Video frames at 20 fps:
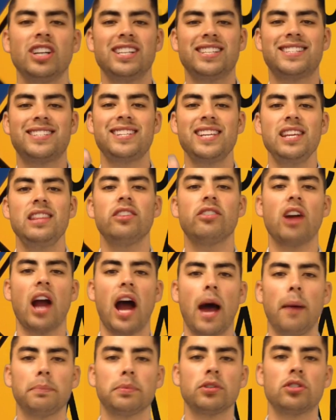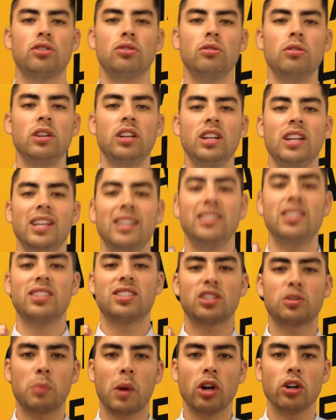to see their opportunity to
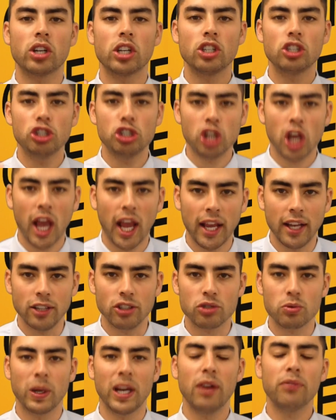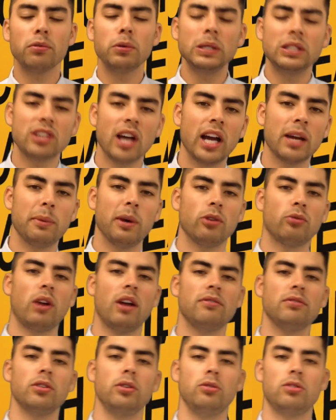spark change. Whenever we talk about
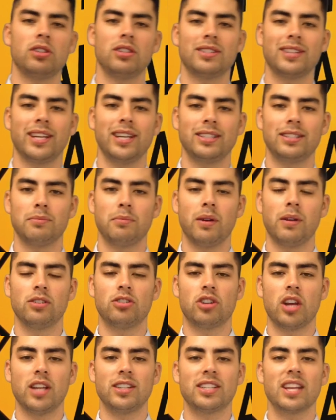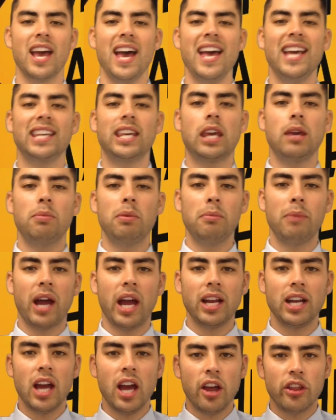revolutions, ladies and gents, keep in
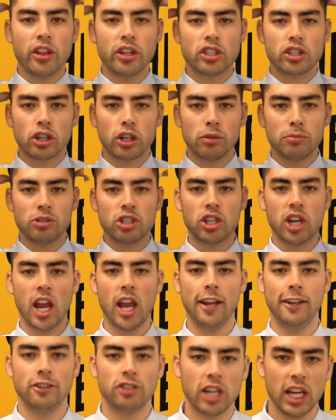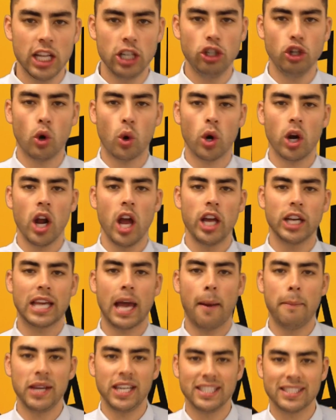mind the term change in your
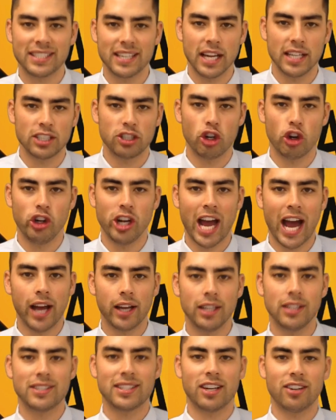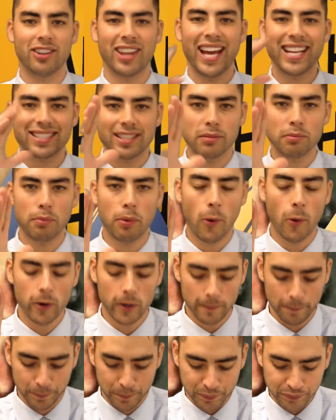cabezas, your noggins there. That's important.